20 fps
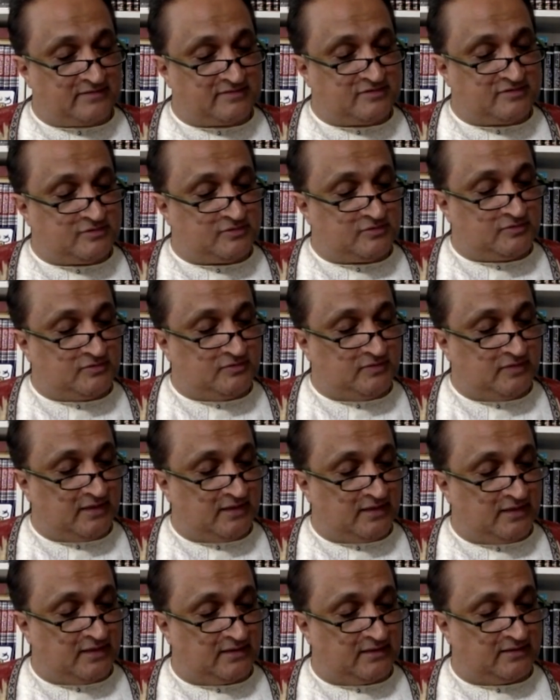to
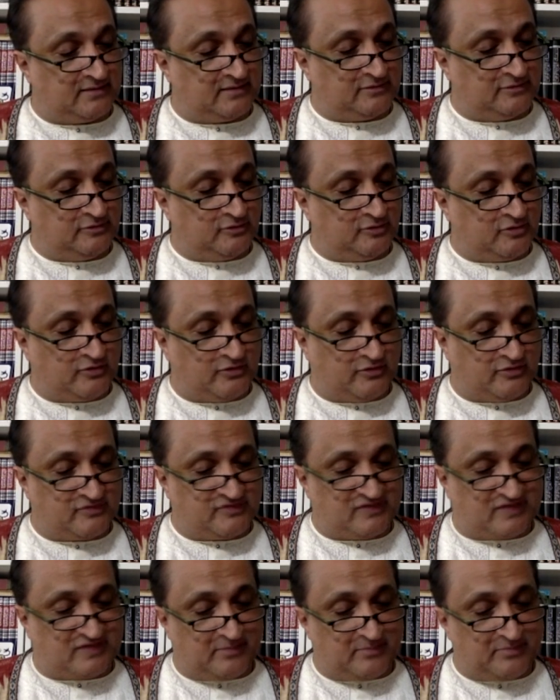uh, look those
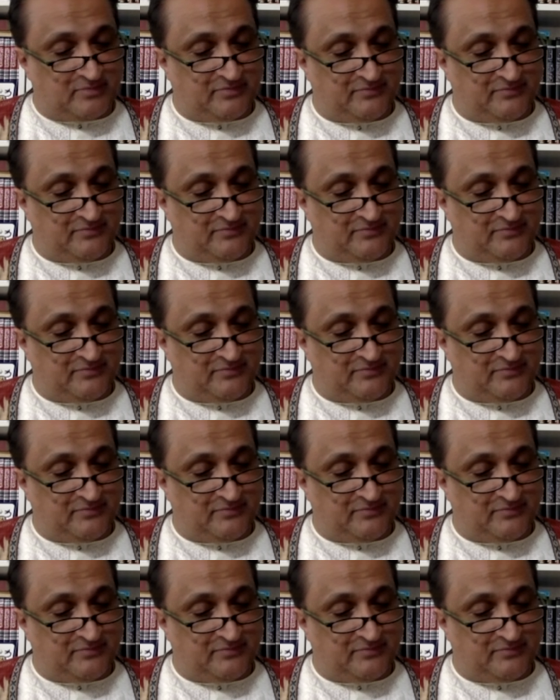up